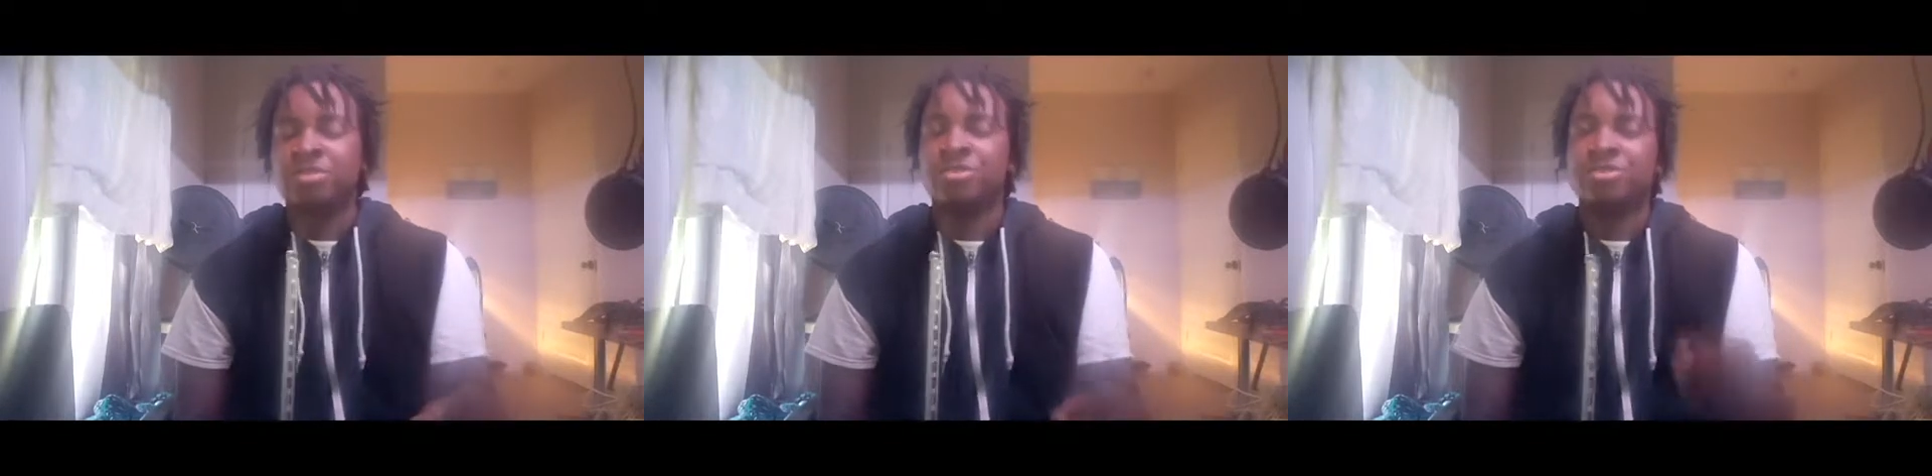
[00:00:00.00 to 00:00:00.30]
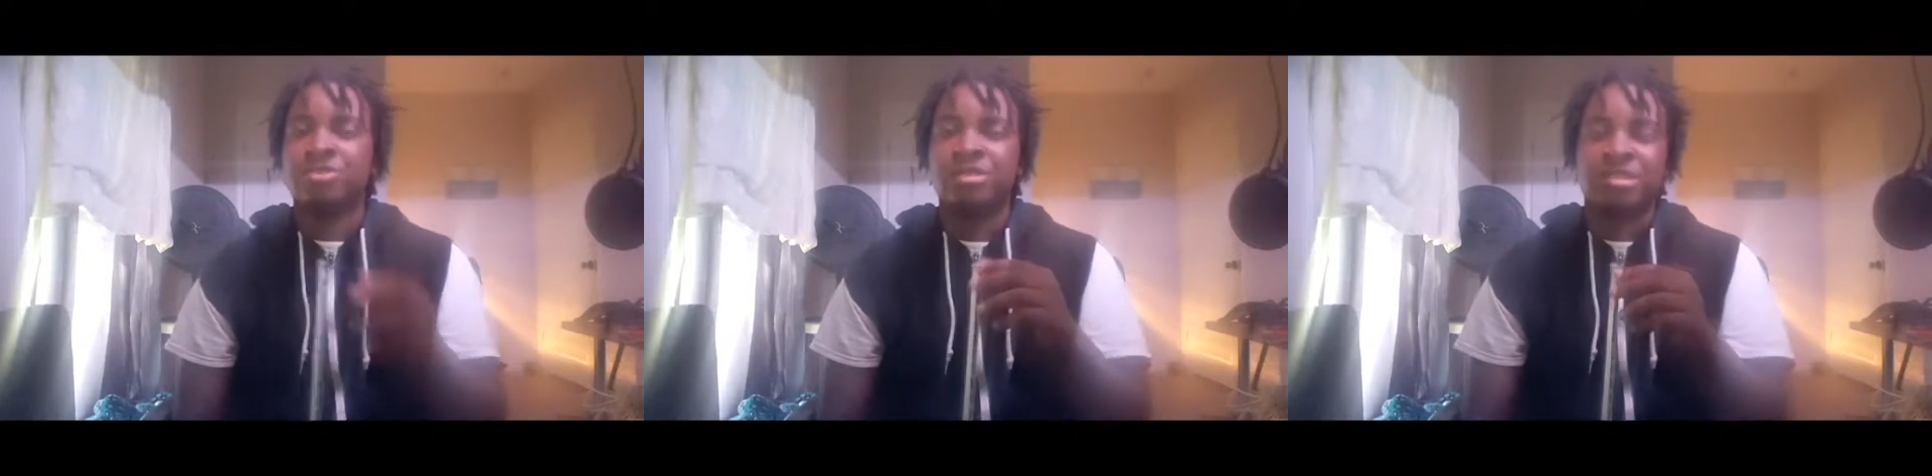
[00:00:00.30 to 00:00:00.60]

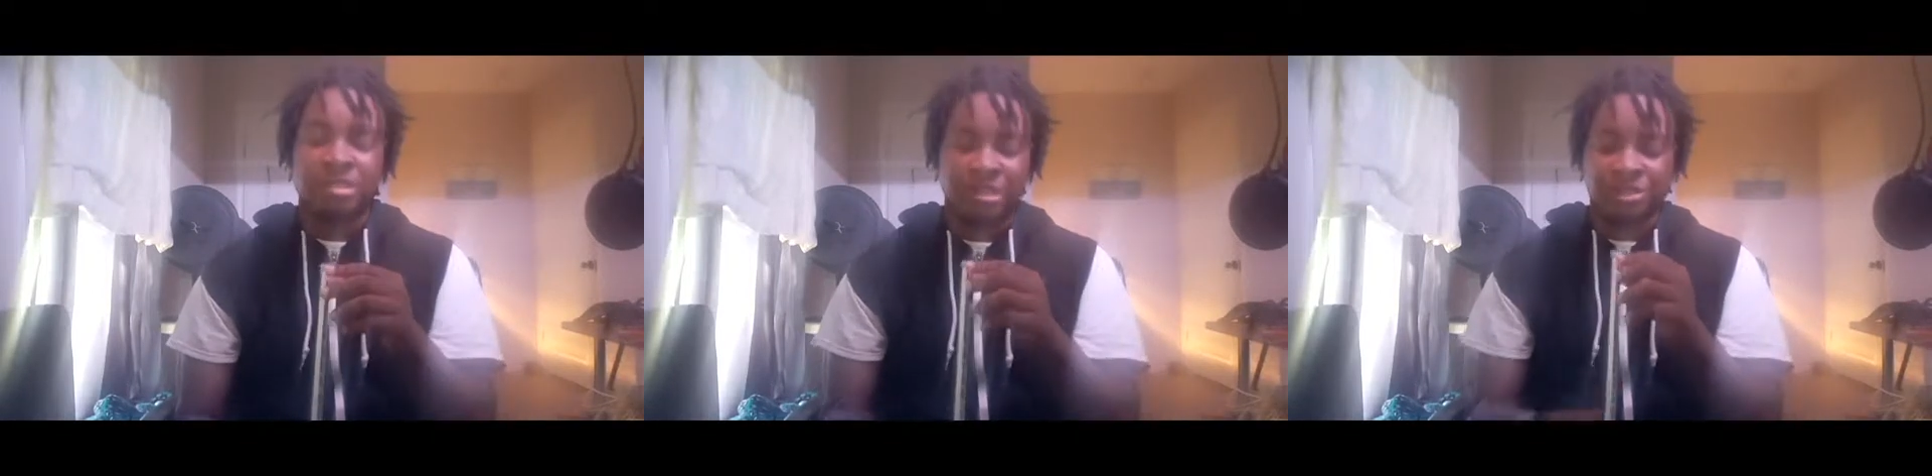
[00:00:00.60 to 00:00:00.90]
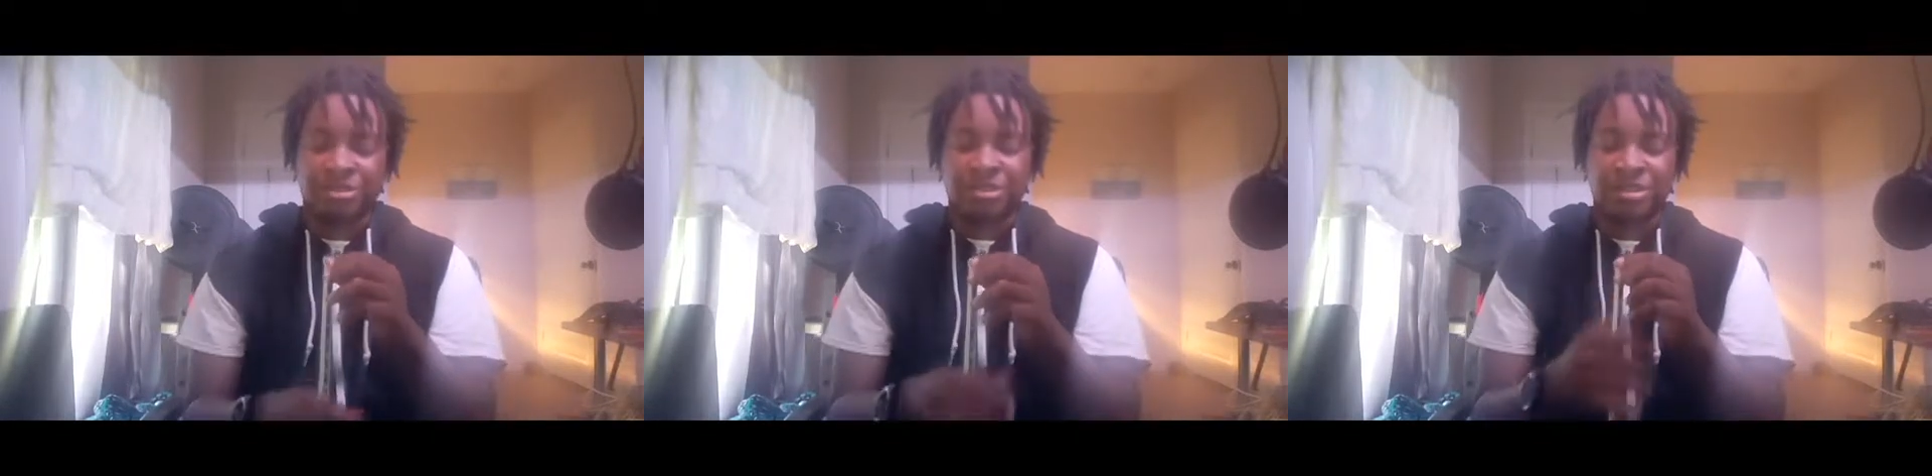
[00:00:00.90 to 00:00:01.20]
screws they did not
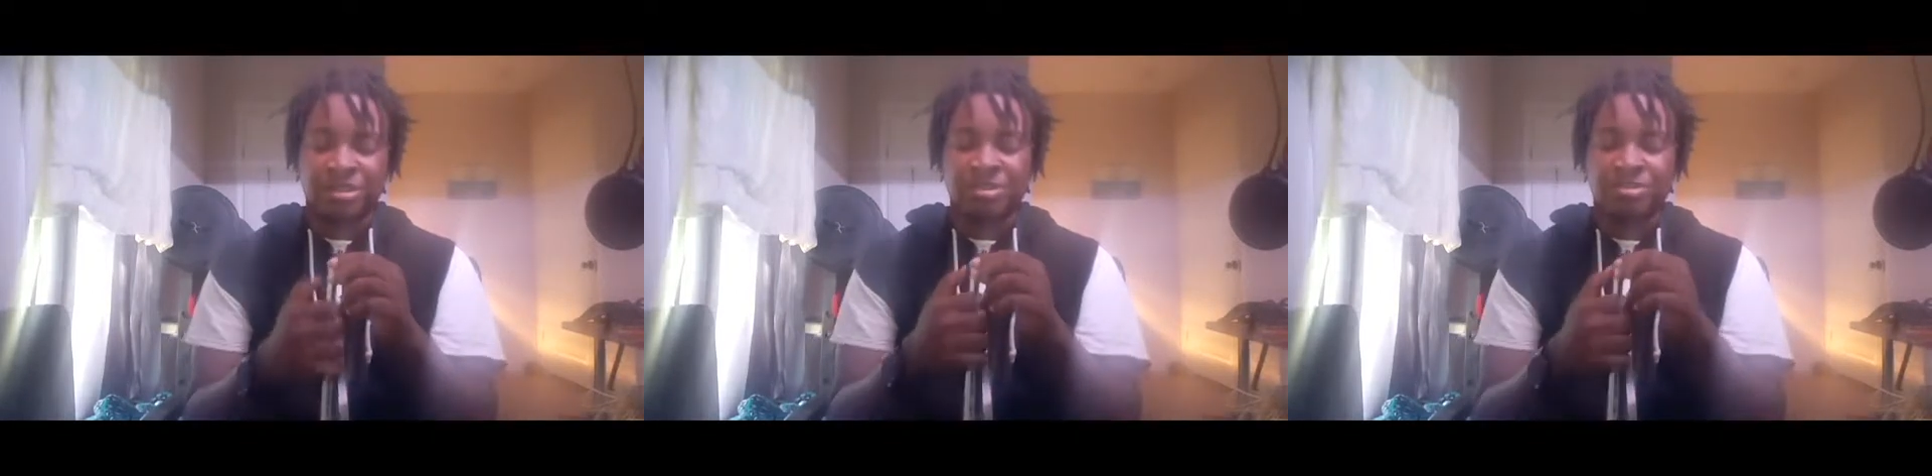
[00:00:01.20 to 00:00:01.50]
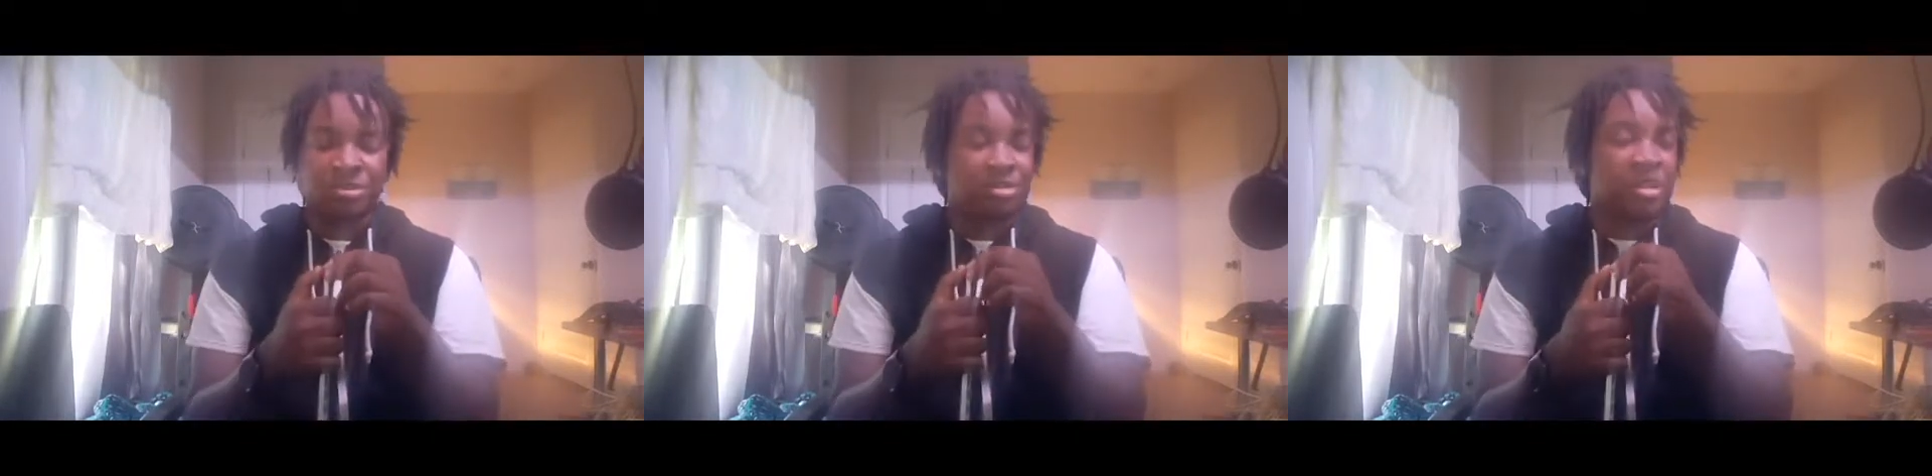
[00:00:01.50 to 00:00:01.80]
show how to use.